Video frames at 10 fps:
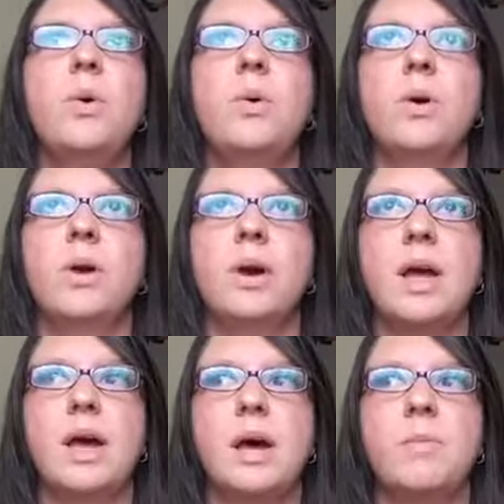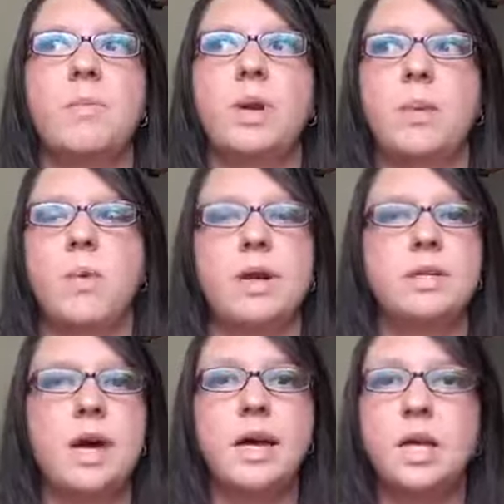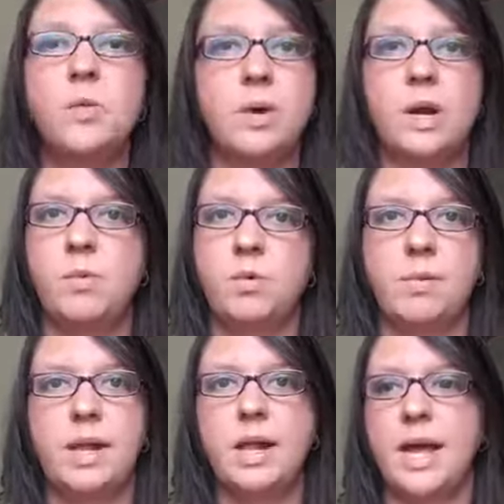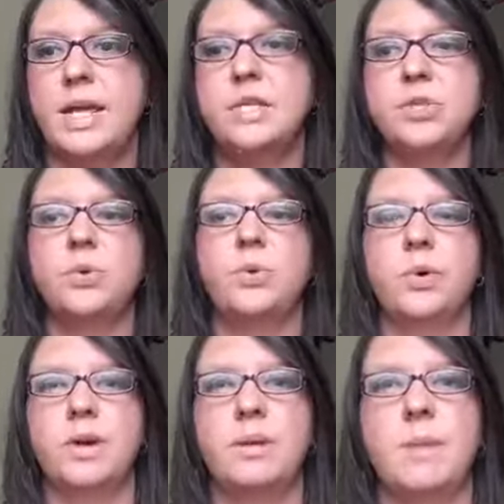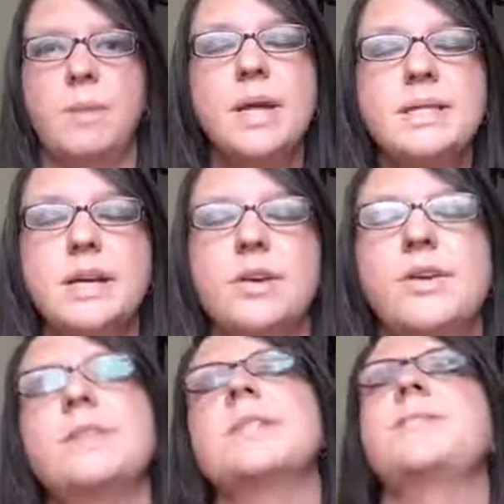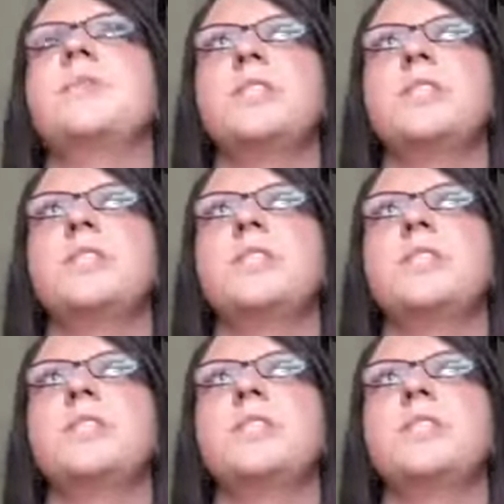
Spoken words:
or when I'm talking one-on-one with my clients or in my mindset calls.